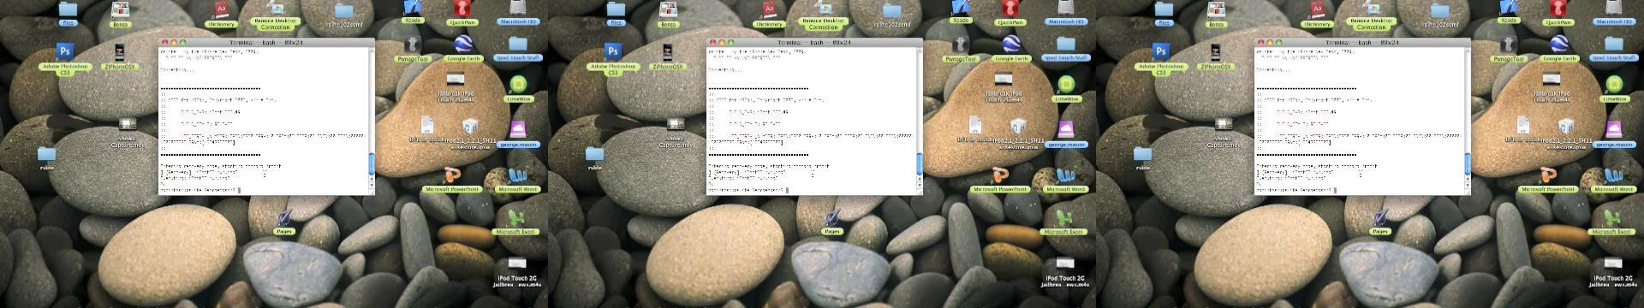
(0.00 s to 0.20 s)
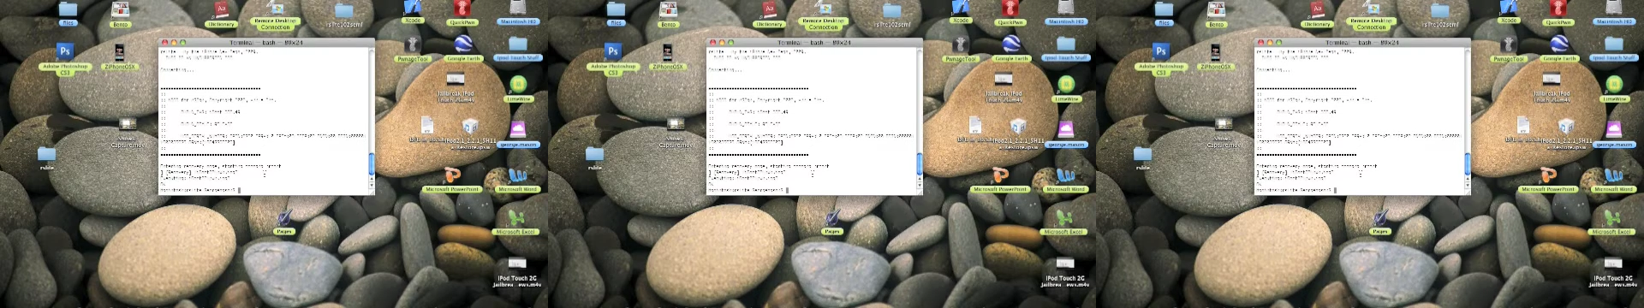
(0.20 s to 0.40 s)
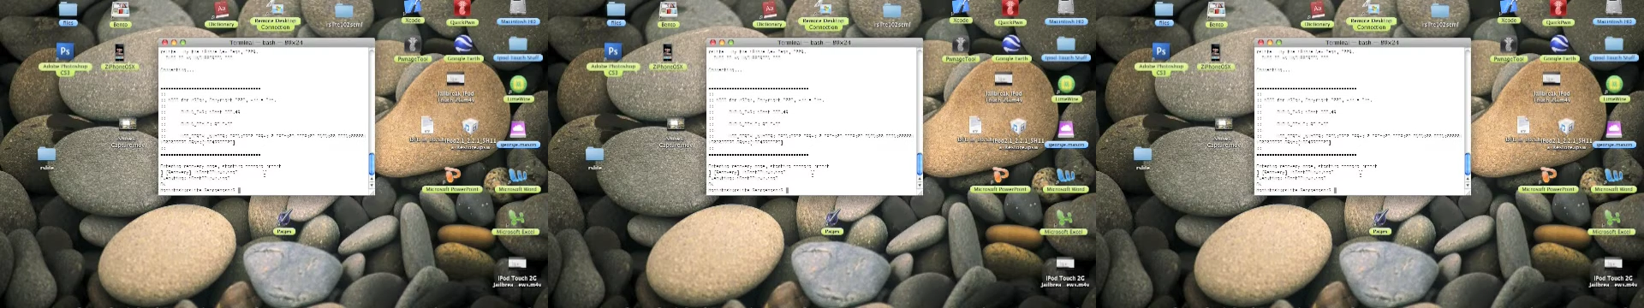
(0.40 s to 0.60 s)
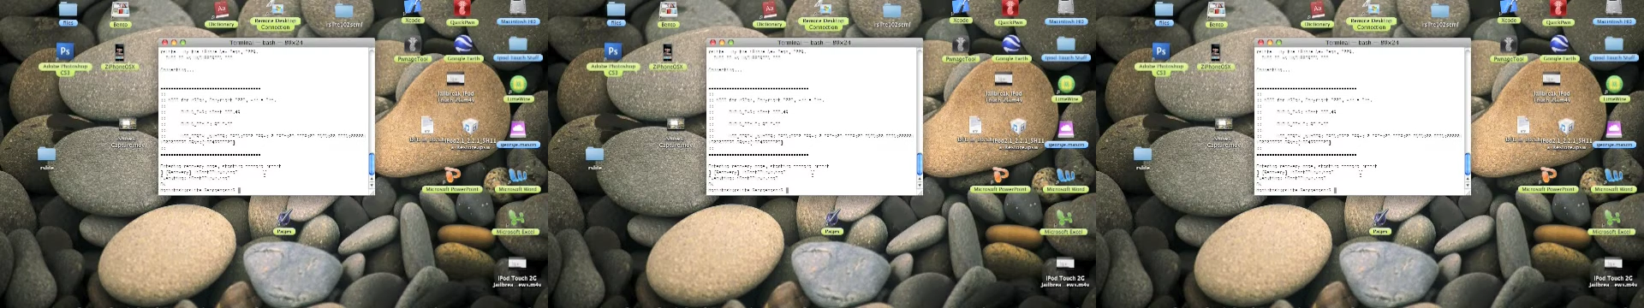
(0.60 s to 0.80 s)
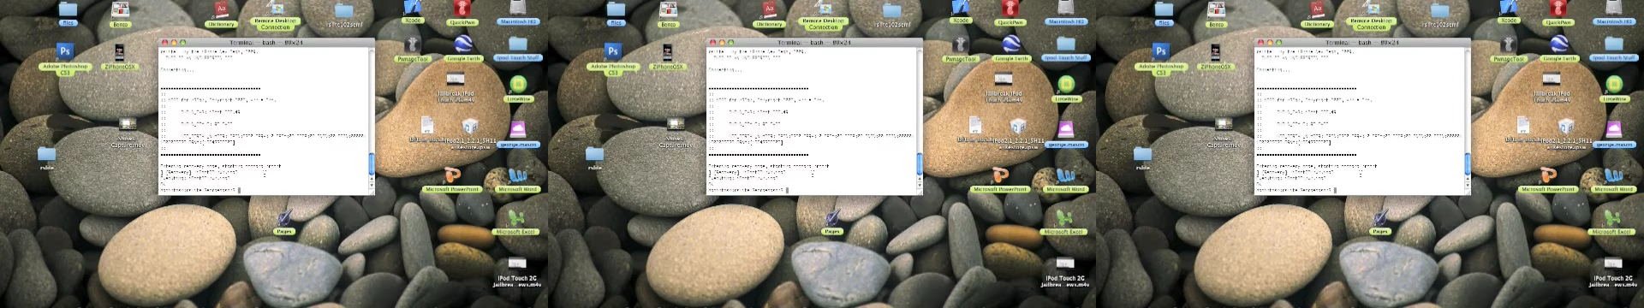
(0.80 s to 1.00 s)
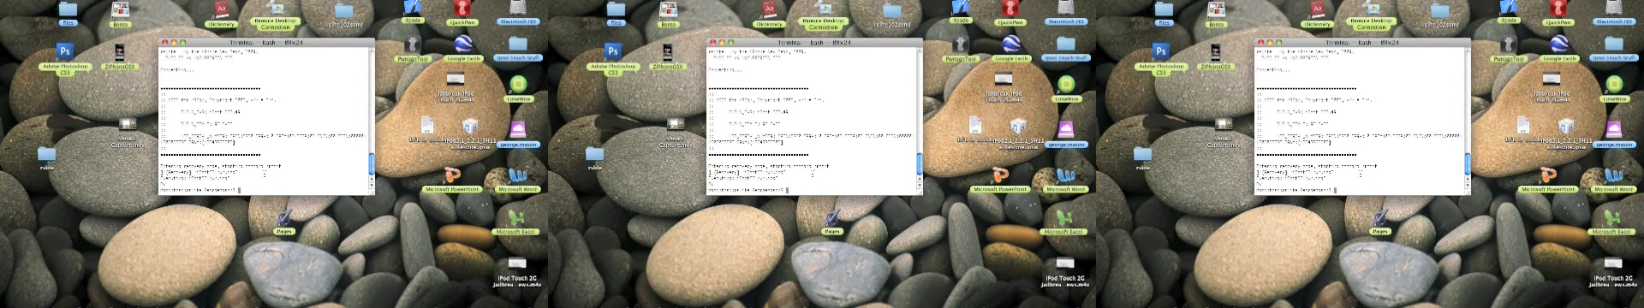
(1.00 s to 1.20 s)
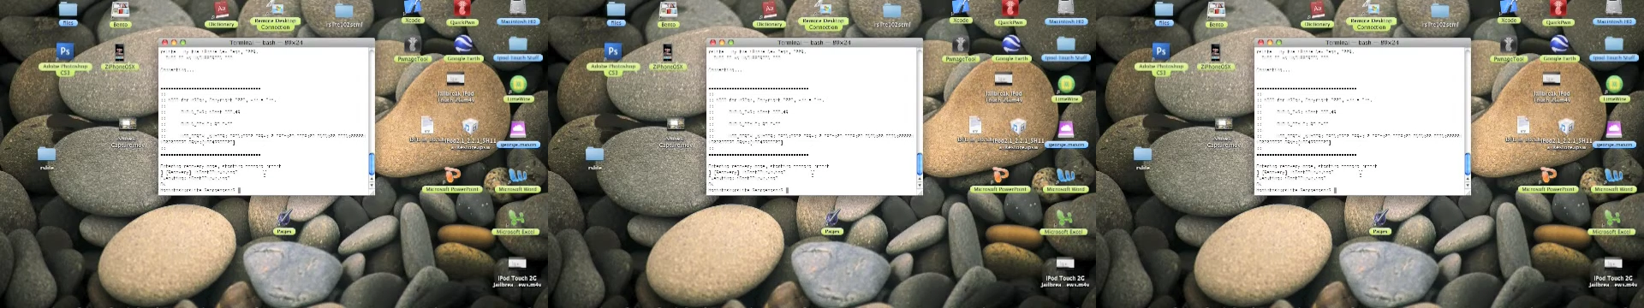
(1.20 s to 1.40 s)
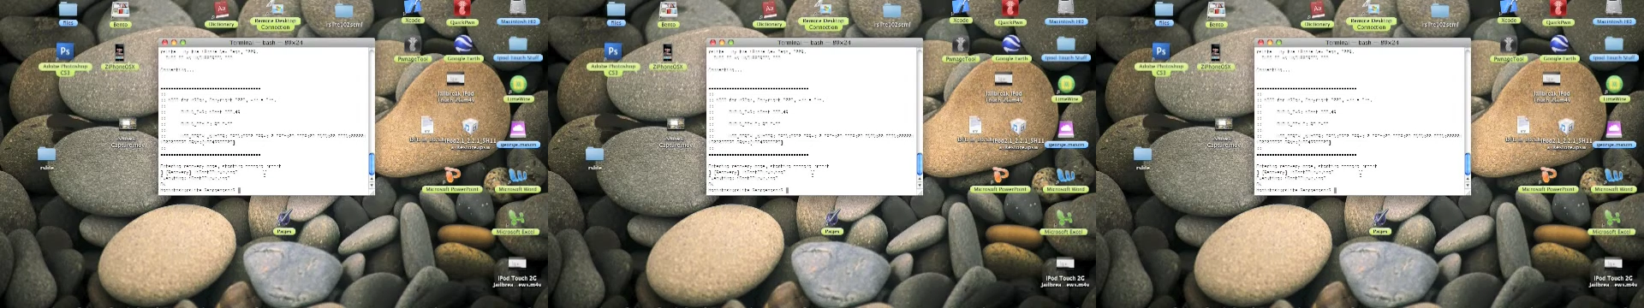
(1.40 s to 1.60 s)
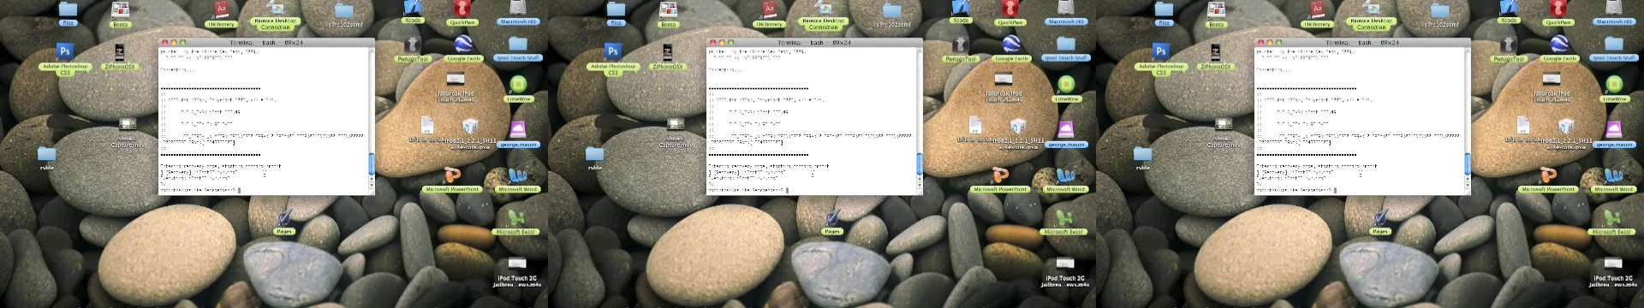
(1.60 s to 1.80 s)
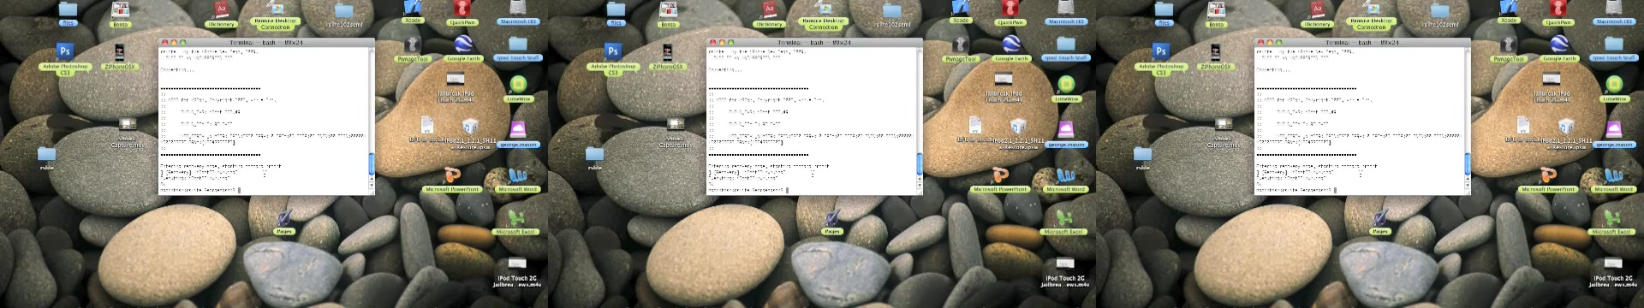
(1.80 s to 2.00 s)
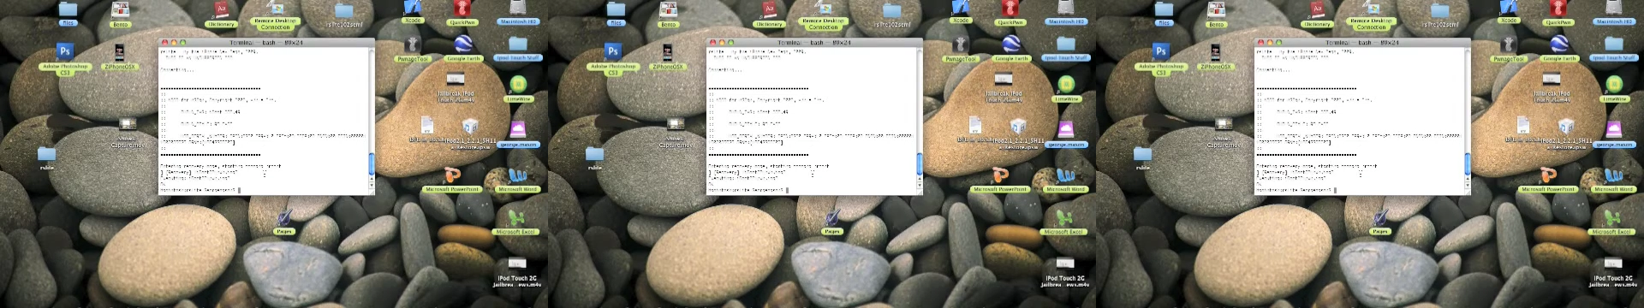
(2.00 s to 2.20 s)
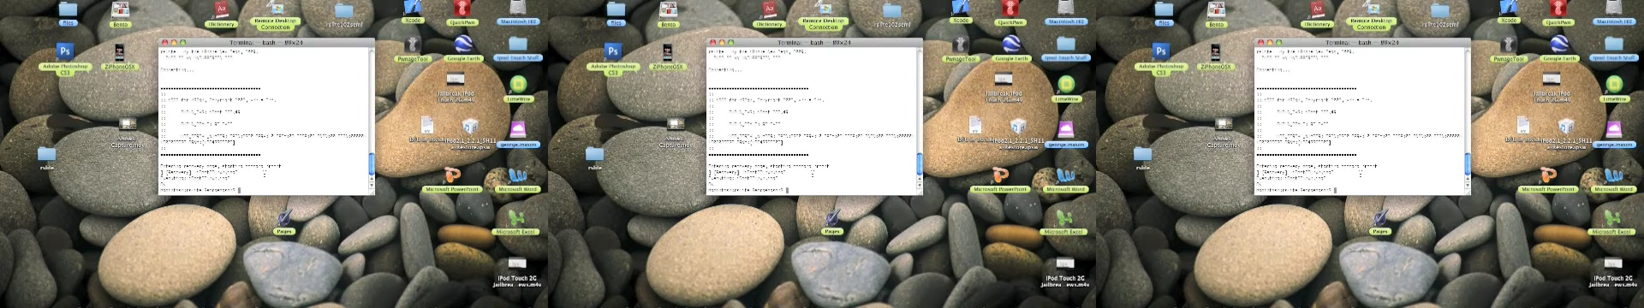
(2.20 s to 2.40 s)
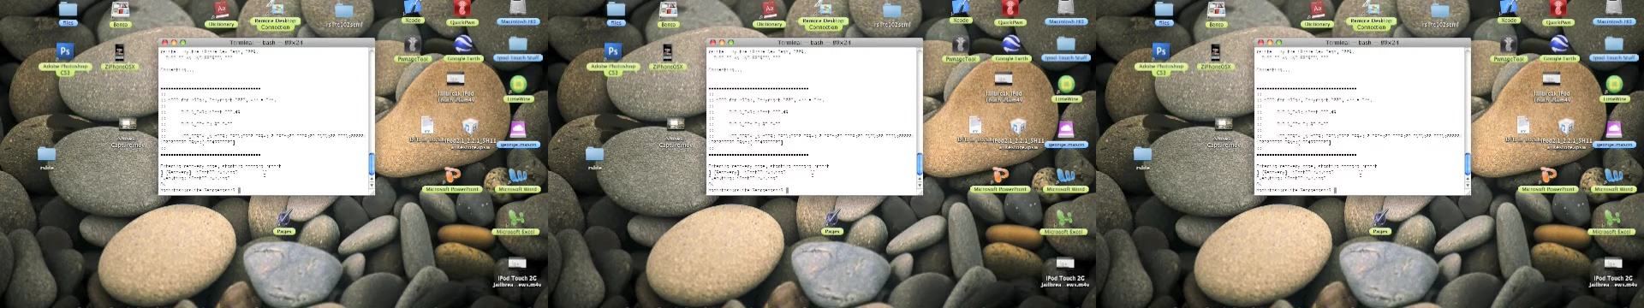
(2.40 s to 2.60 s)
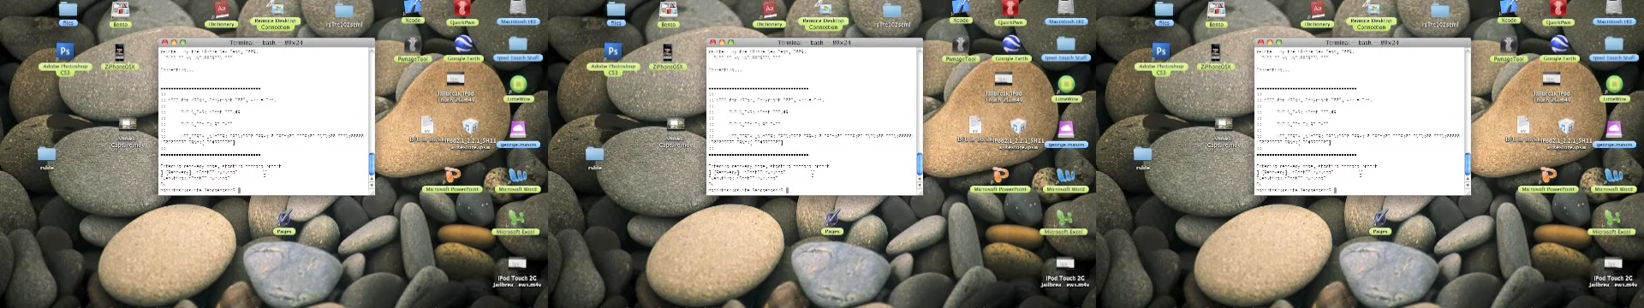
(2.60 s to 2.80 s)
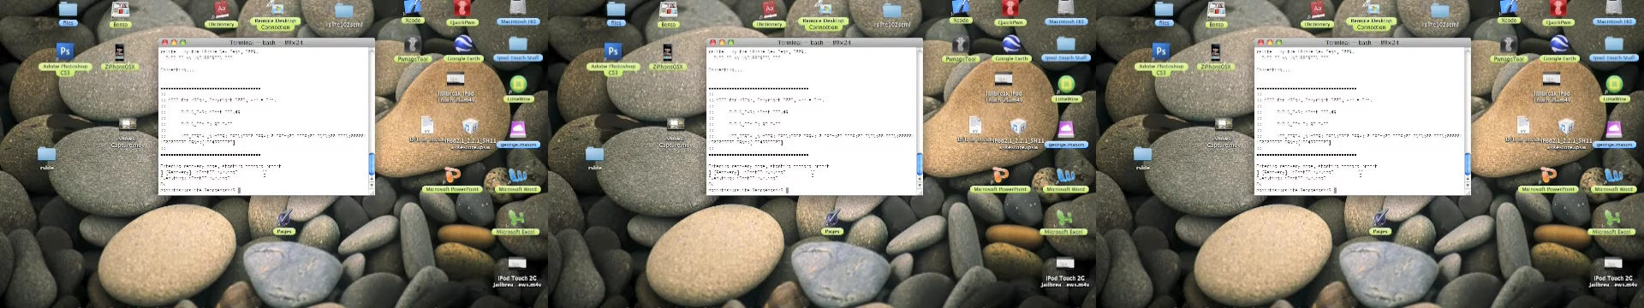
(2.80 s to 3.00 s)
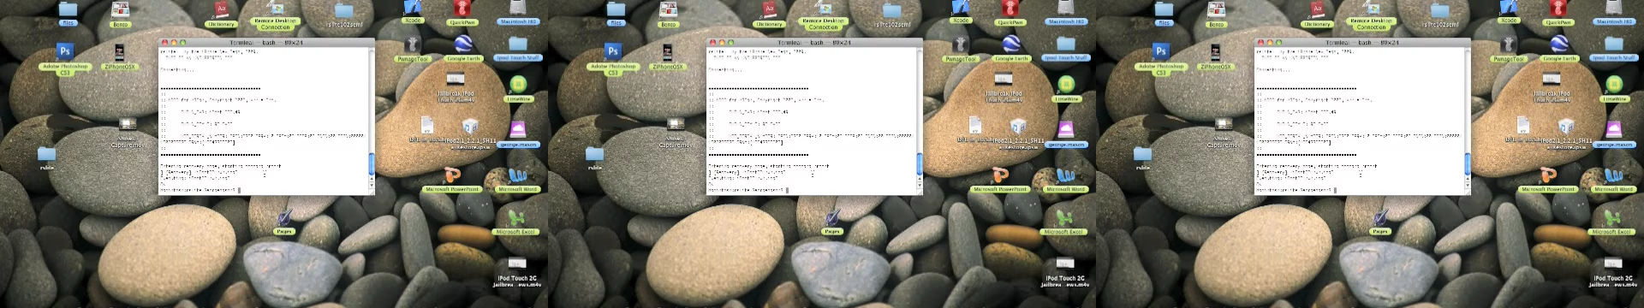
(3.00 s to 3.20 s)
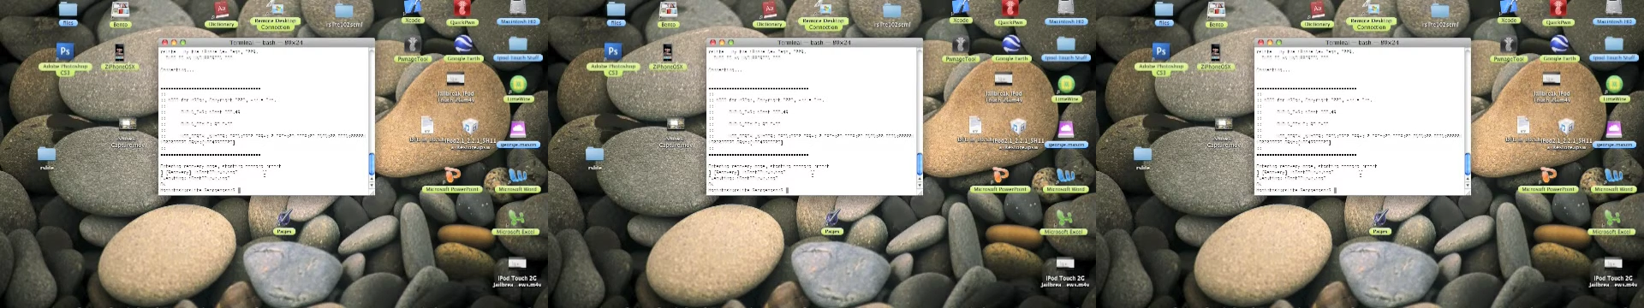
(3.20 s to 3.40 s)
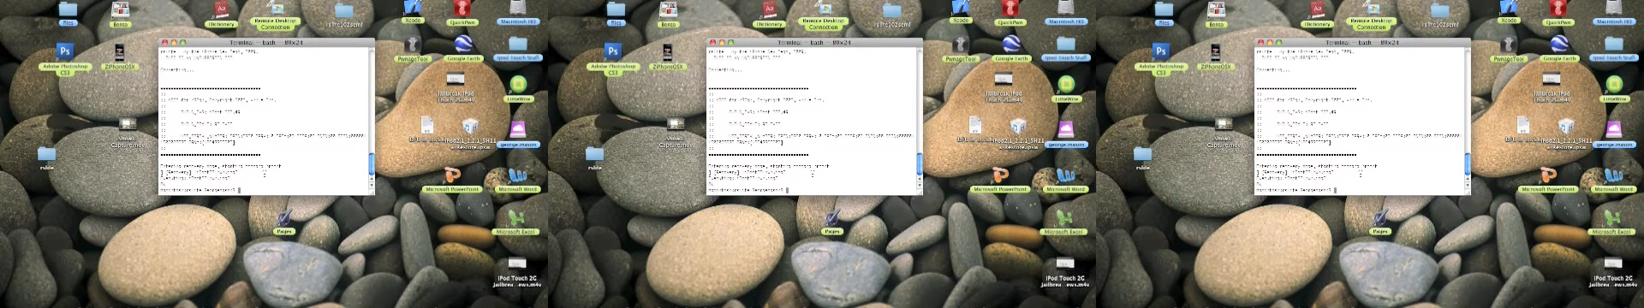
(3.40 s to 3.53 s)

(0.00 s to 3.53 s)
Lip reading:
No face is visible, so there are no lips to read.